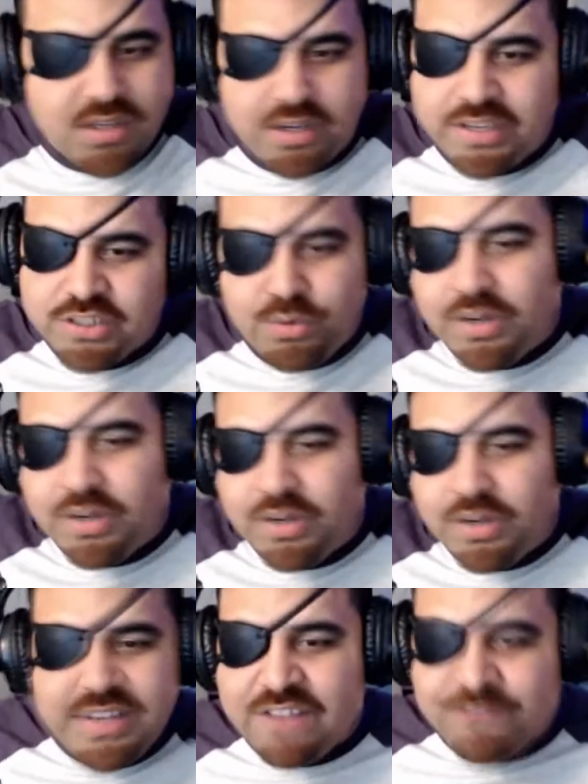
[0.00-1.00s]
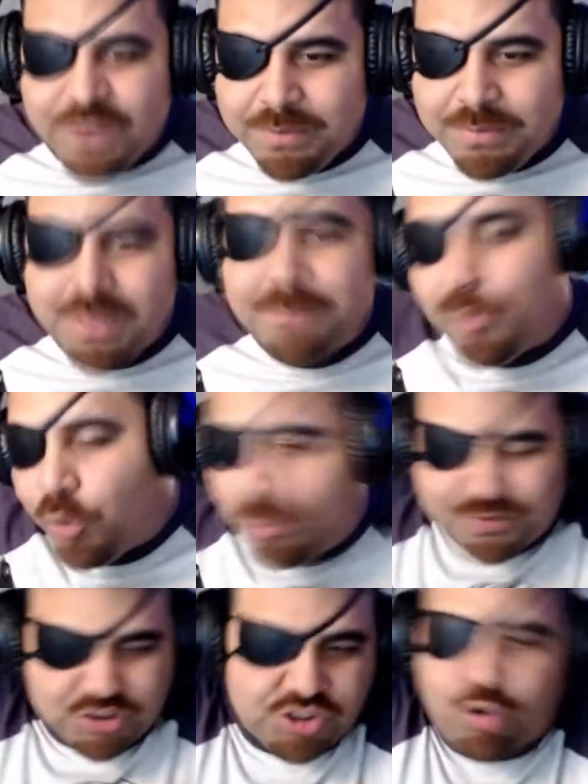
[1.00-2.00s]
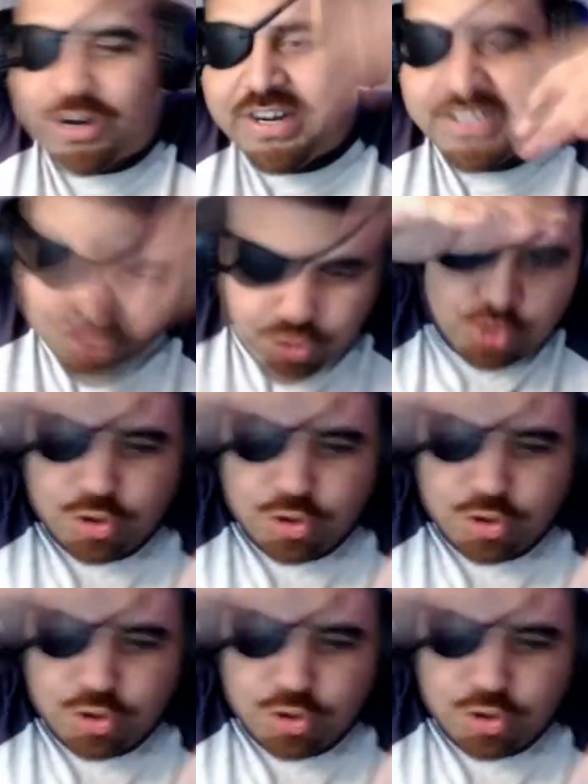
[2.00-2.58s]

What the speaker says: Guess what? Now you gotta fight me." Boom, credits.